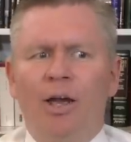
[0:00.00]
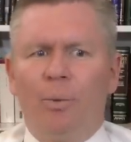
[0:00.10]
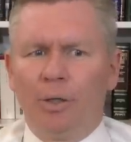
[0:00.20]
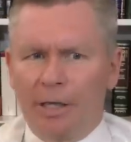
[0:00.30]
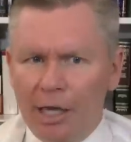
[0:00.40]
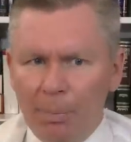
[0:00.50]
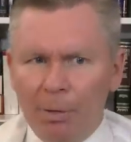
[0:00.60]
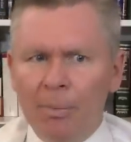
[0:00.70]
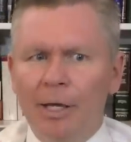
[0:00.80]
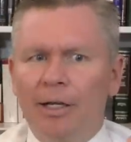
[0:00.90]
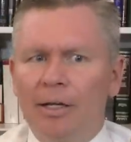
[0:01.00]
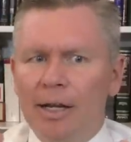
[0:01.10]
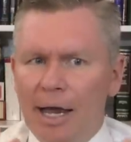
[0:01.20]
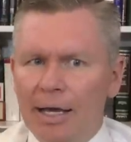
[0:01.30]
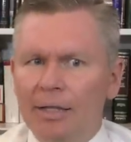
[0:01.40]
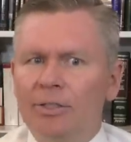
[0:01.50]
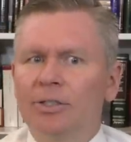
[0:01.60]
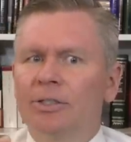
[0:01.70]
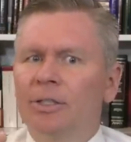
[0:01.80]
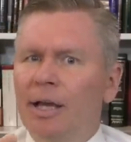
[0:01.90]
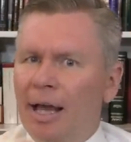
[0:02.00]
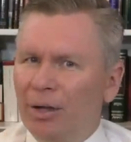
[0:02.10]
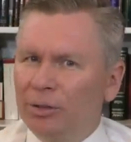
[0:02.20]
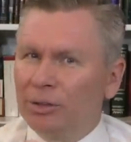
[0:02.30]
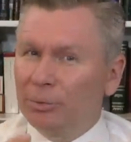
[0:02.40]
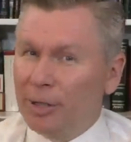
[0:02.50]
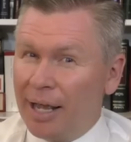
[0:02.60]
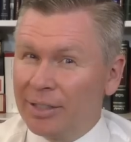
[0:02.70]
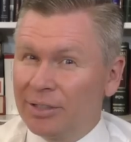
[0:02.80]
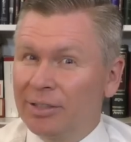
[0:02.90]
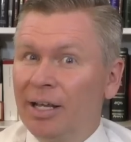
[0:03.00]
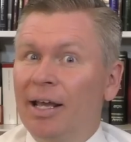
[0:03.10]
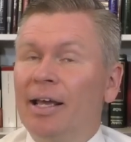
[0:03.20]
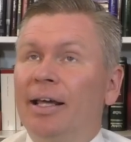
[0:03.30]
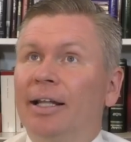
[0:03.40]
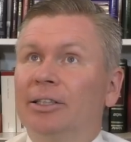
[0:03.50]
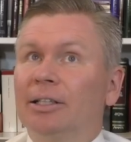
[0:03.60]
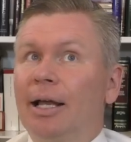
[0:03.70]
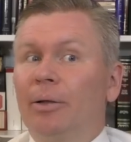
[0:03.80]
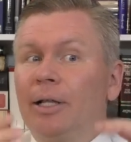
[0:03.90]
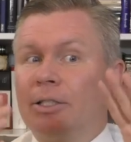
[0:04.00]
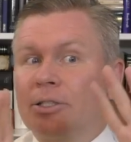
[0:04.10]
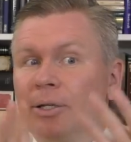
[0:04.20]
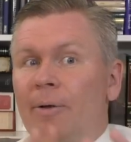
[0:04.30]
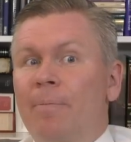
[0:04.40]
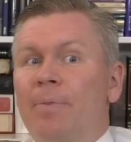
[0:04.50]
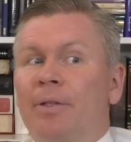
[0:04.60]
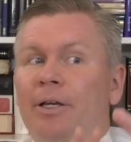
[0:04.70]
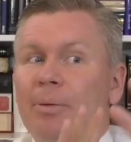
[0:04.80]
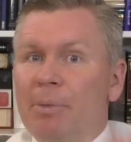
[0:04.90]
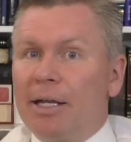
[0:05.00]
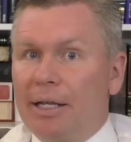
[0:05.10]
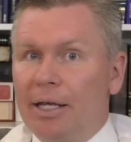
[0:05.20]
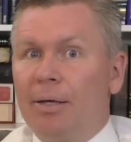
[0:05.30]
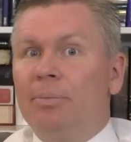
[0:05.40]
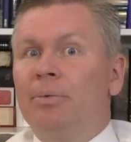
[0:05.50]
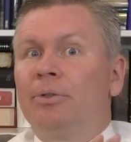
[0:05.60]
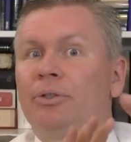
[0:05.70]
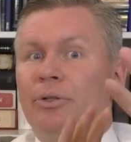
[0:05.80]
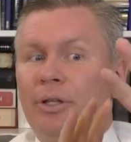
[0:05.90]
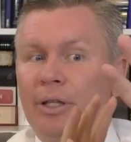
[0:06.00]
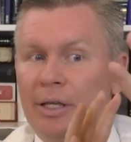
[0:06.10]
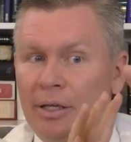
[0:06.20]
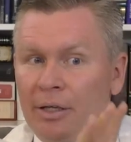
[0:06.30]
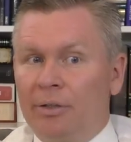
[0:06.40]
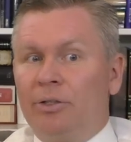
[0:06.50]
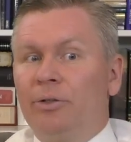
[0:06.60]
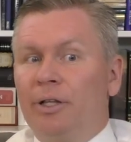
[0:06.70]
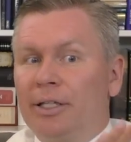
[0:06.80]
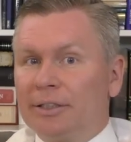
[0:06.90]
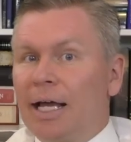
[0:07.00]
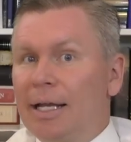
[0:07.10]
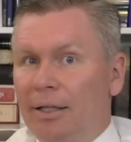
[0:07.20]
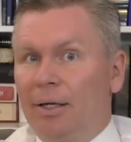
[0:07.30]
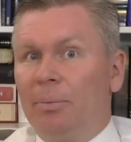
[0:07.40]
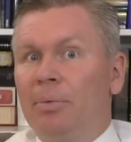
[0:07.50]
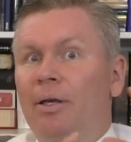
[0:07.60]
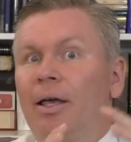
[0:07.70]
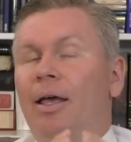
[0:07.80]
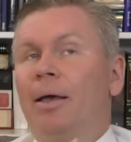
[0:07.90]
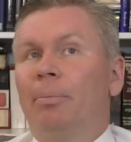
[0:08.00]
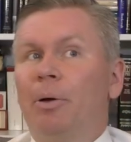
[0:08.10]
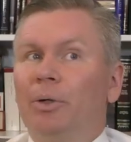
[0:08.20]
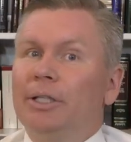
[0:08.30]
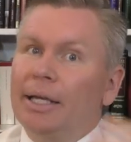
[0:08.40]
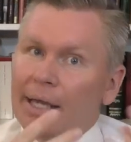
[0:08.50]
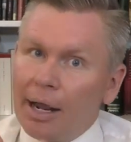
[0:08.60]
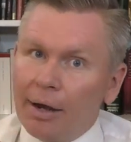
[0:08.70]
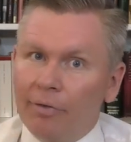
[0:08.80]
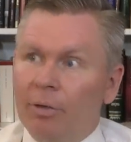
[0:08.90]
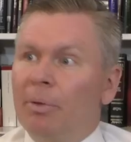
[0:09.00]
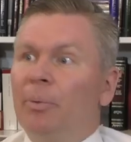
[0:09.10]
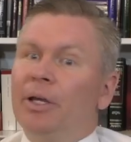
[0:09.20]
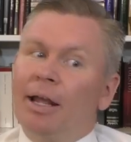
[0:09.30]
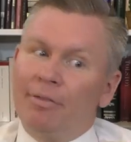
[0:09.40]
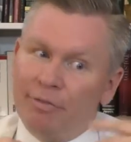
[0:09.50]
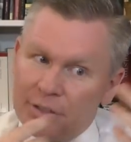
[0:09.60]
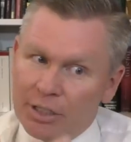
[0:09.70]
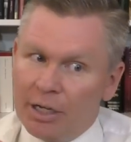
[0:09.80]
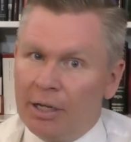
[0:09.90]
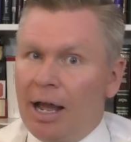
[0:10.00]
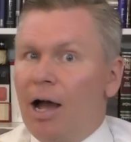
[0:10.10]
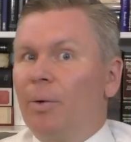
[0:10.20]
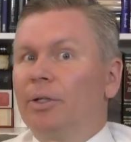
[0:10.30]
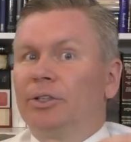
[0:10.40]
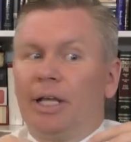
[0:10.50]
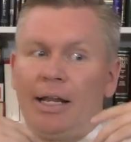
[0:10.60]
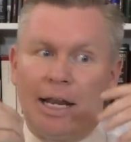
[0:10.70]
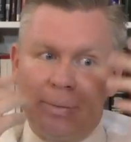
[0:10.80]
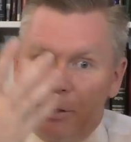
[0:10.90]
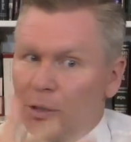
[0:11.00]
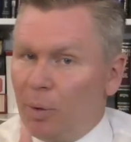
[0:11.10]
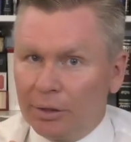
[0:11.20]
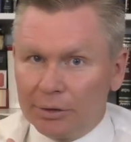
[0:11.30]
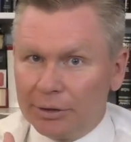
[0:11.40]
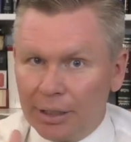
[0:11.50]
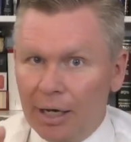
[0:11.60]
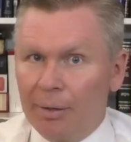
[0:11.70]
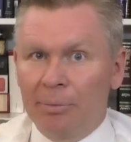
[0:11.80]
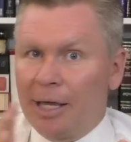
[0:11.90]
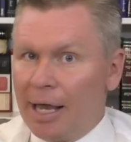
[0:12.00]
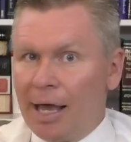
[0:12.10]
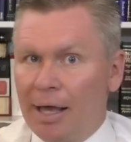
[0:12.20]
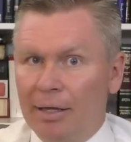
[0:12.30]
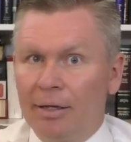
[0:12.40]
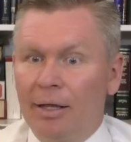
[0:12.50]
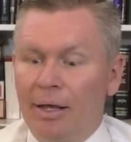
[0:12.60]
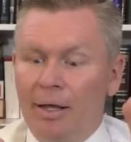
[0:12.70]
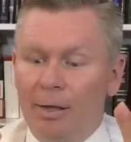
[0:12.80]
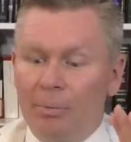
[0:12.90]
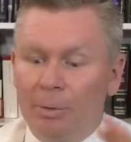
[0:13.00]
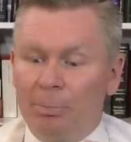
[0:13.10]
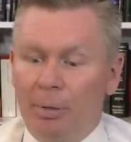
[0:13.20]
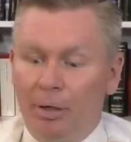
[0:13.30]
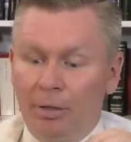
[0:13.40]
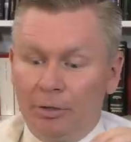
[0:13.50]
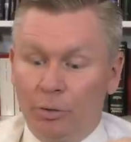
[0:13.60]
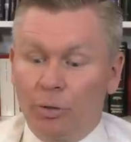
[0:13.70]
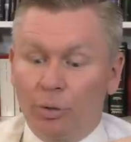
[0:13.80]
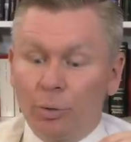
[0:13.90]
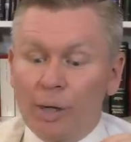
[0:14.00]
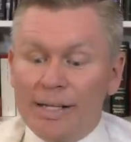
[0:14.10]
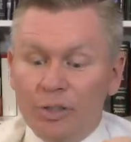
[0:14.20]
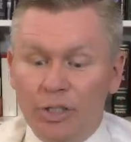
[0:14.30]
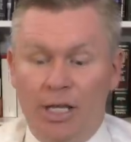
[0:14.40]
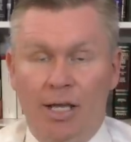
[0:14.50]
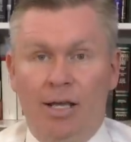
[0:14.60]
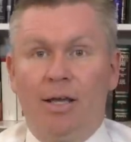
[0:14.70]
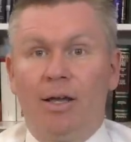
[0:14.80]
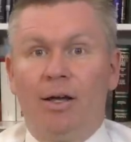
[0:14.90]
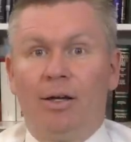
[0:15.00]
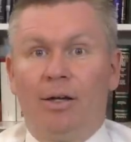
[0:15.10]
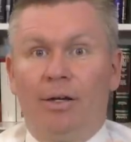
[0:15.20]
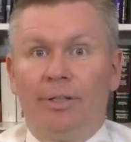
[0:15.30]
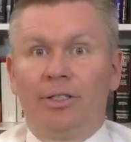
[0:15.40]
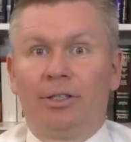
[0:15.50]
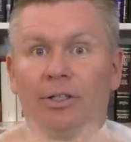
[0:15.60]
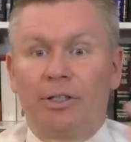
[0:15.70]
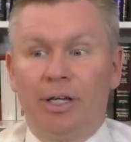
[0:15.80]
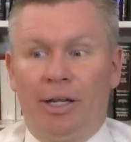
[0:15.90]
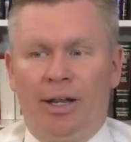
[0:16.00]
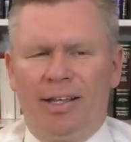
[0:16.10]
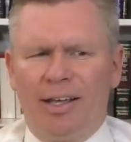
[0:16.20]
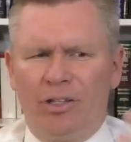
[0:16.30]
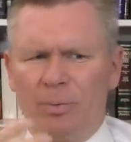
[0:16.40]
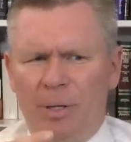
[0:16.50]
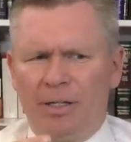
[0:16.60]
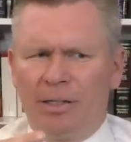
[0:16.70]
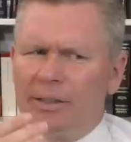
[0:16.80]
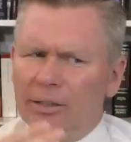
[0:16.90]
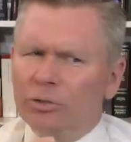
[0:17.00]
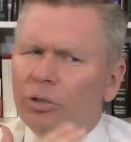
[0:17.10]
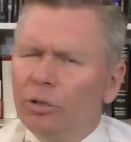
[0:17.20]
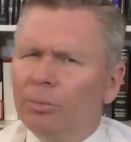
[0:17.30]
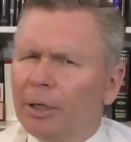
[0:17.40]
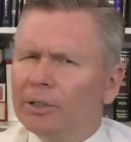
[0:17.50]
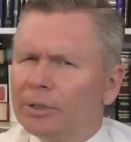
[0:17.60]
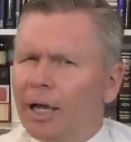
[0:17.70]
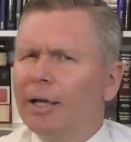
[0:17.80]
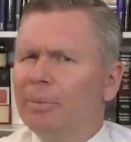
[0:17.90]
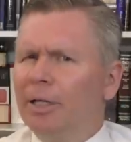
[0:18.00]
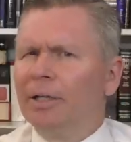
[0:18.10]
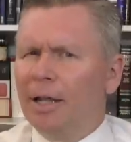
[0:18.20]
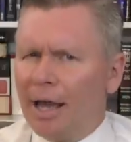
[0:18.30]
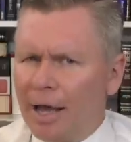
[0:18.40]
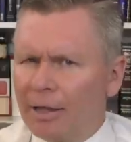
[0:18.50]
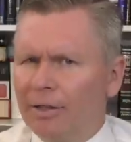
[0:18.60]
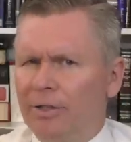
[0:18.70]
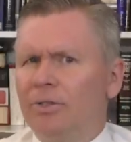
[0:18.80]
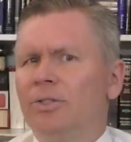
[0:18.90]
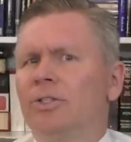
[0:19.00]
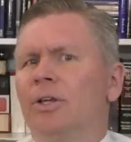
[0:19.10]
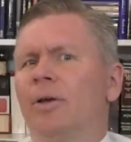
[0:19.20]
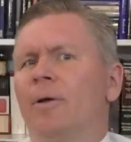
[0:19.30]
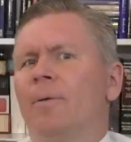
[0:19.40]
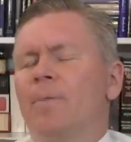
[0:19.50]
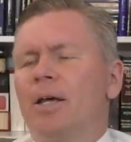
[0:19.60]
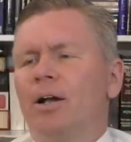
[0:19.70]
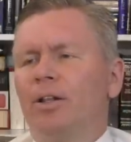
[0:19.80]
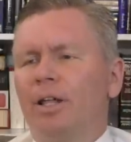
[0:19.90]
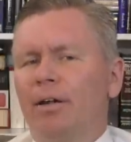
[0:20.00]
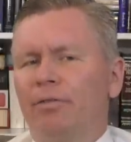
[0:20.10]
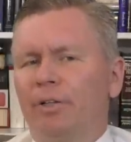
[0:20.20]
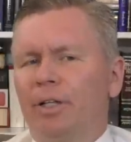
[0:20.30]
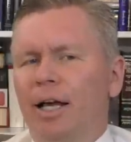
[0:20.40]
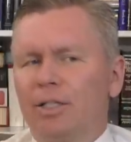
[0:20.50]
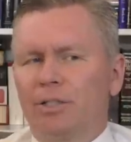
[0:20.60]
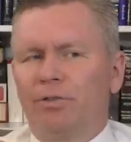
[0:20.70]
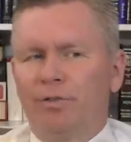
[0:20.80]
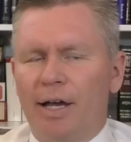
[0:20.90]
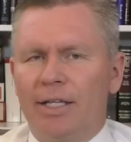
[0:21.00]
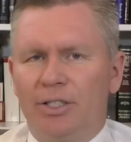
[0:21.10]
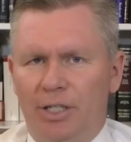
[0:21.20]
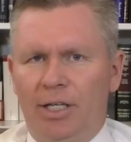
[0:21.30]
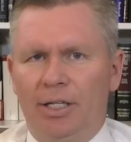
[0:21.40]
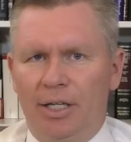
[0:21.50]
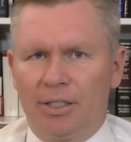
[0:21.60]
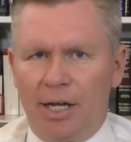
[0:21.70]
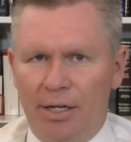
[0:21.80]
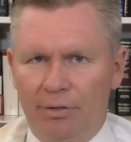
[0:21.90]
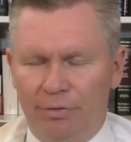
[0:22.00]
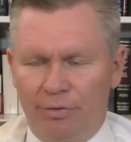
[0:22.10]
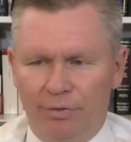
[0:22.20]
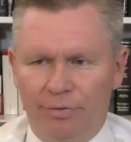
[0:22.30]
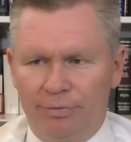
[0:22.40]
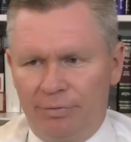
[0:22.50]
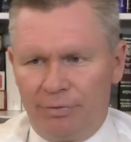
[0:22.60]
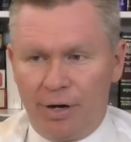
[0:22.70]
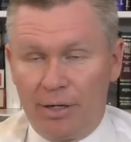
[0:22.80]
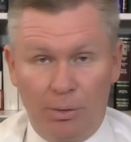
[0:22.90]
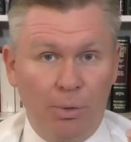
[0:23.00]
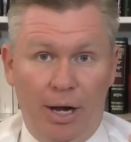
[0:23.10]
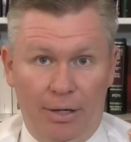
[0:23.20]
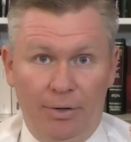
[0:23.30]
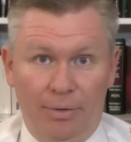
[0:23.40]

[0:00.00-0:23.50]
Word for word: We'll keep him in a nice house arrest. It's like let's commit him to the to the asylum, but we'll take care of him and we can have visiting hours and anybody who wants to come can. But Paul, you're crazy. All this learning. Yeah, you spent a little too much time in Athens. And all that philosophizing has kind of fried your brain.